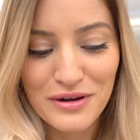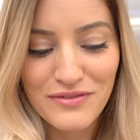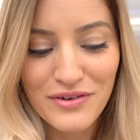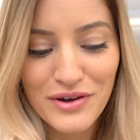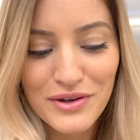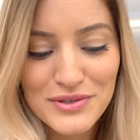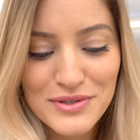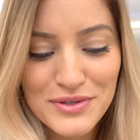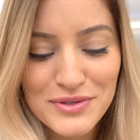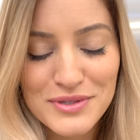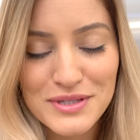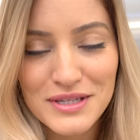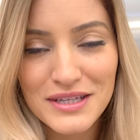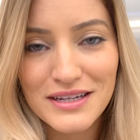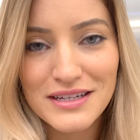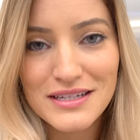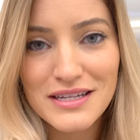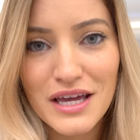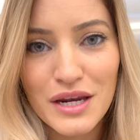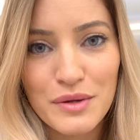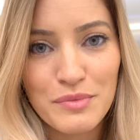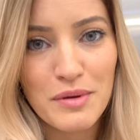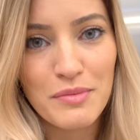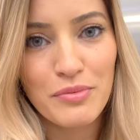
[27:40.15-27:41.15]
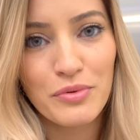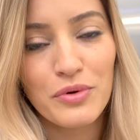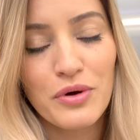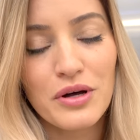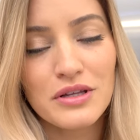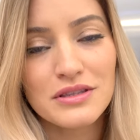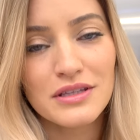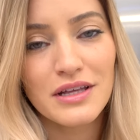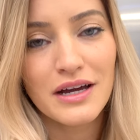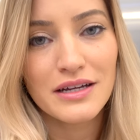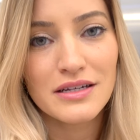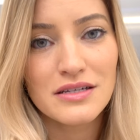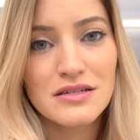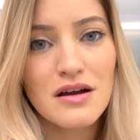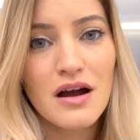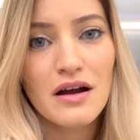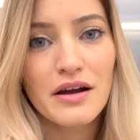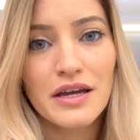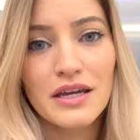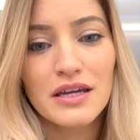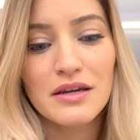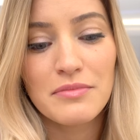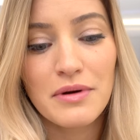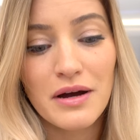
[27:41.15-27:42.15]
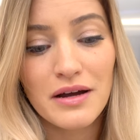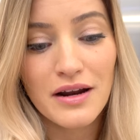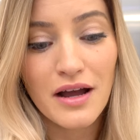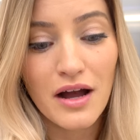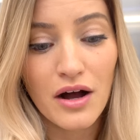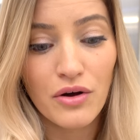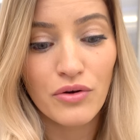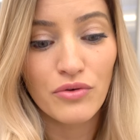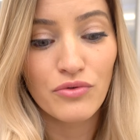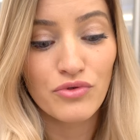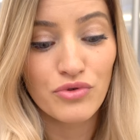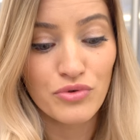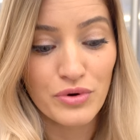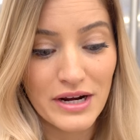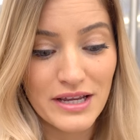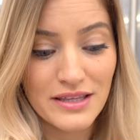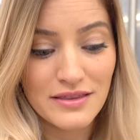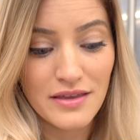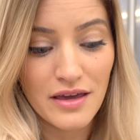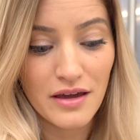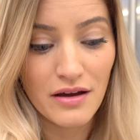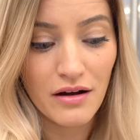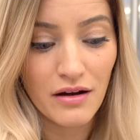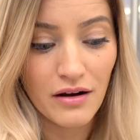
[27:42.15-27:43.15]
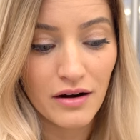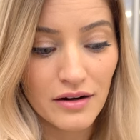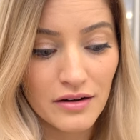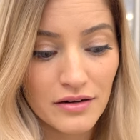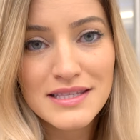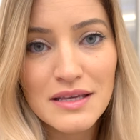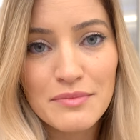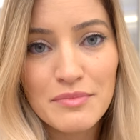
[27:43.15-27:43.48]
I've also seen a ton of people online talking about how great they are.